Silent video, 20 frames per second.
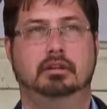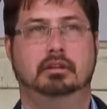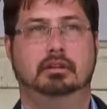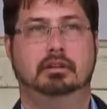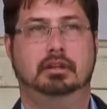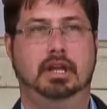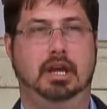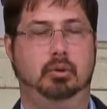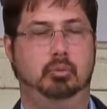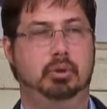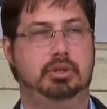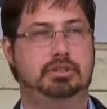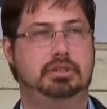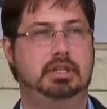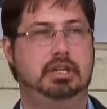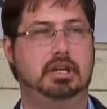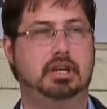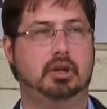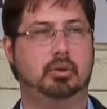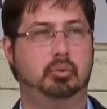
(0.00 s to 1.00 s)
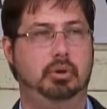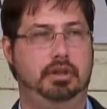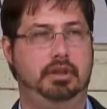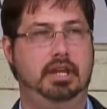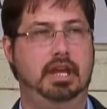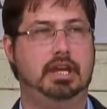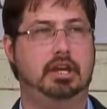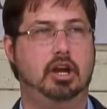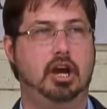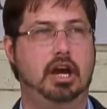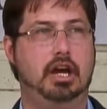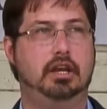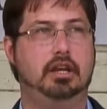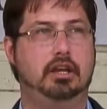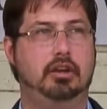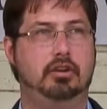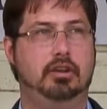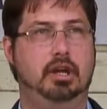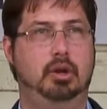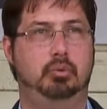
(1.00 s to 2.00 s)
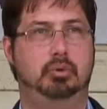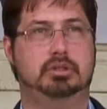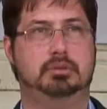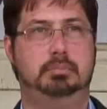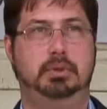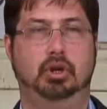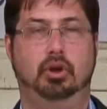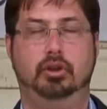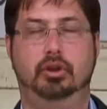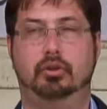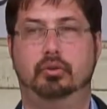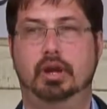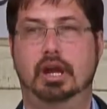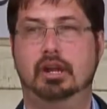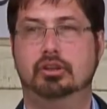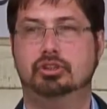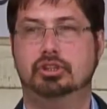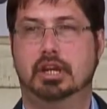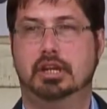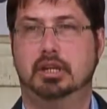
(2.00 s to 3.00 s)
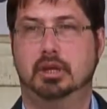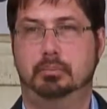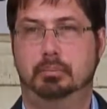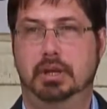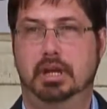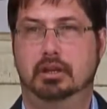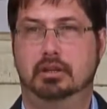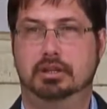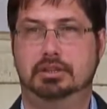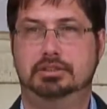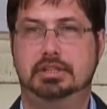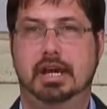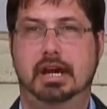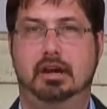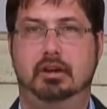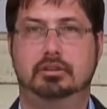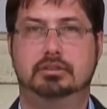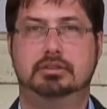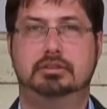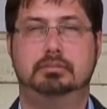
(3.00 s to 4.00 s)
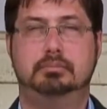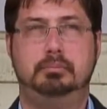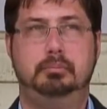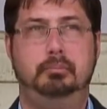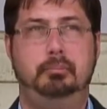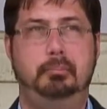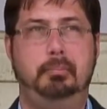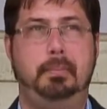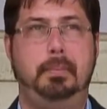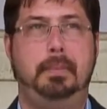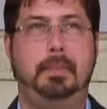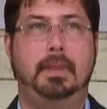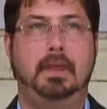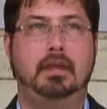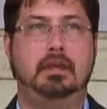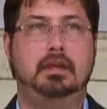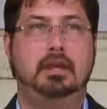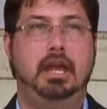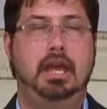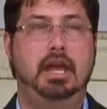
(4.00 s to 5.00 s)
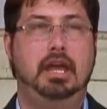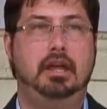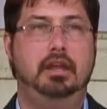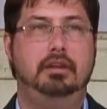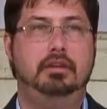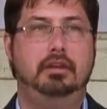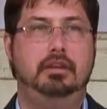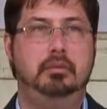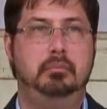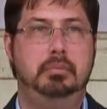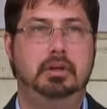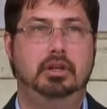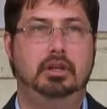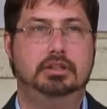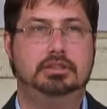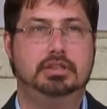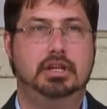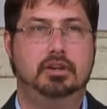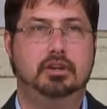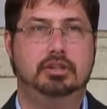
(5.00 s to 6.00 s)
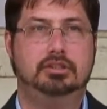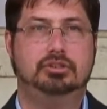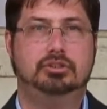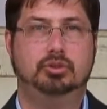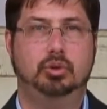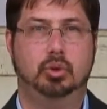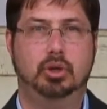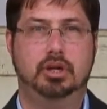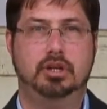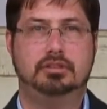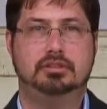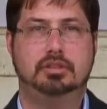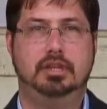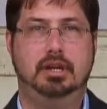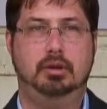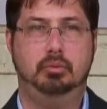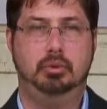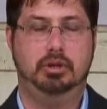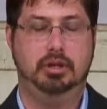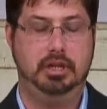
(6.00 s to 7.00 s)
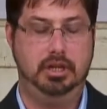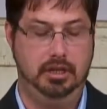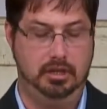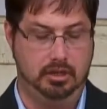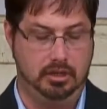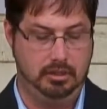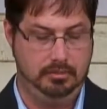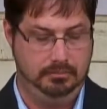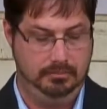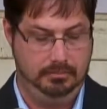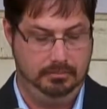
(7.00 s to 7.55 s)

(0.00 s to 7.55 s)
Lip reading: that was here when they got here, that was built around Jacob Bayley's house, and the military stores that were here